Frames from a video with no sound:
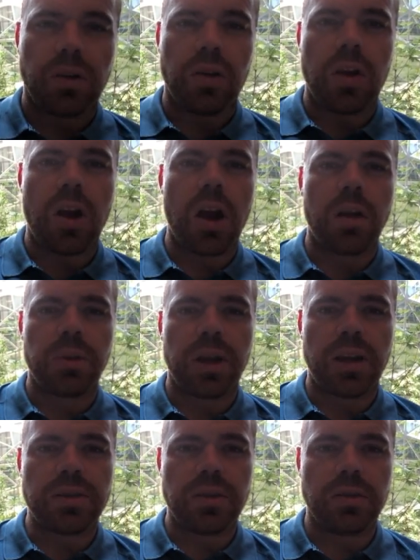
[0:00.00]
Arbin, I
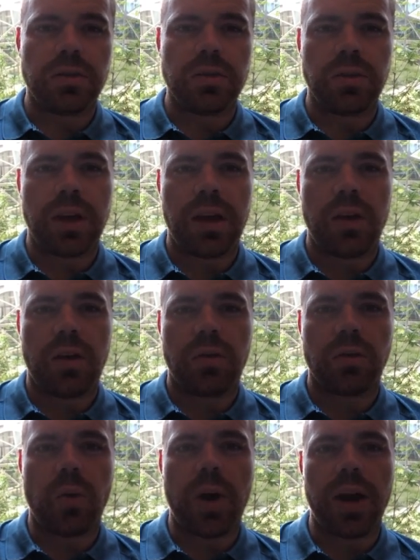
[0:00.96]
still do that on
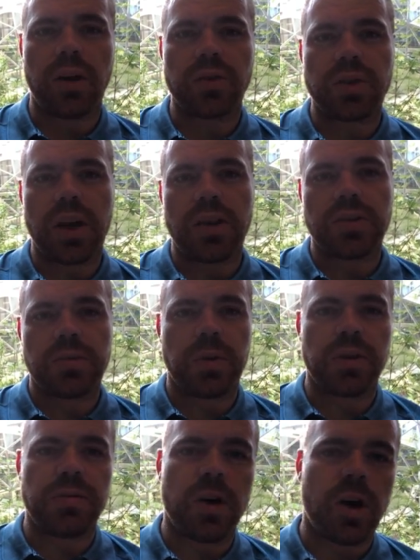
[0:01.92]
quieter exchanges, but
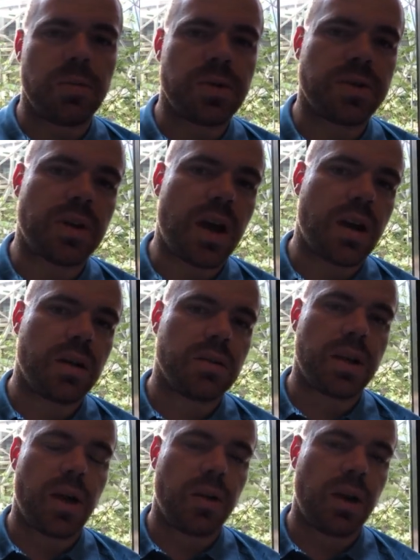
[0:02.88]
the volume is dire
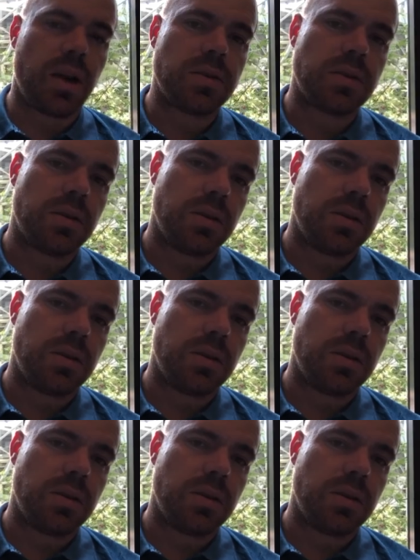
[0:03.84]
nowadays.